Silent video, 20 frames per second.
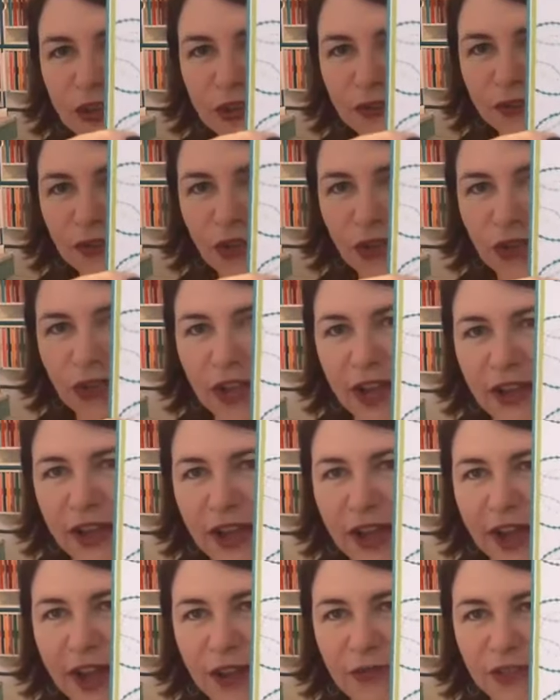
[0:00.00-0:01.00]
of you that
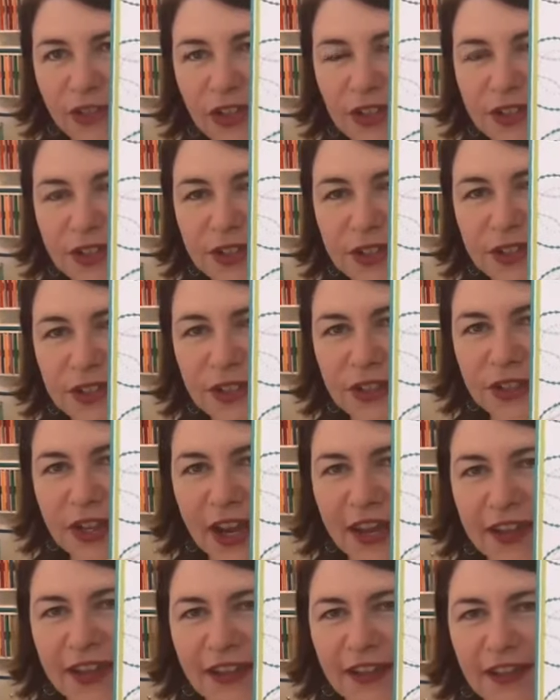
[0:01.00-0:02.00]
haven't
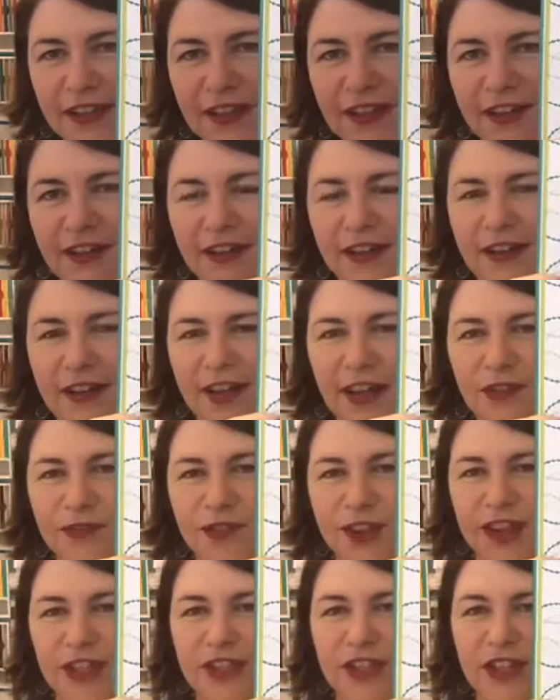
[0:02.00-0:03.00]
taken
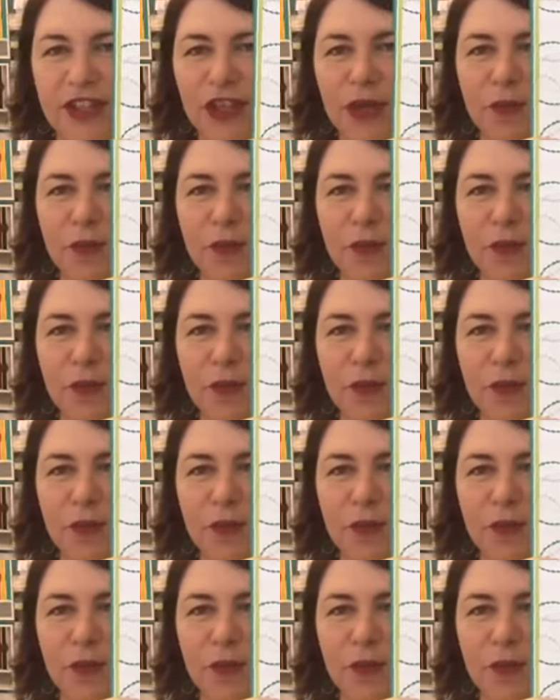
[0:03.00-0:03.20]
advantage,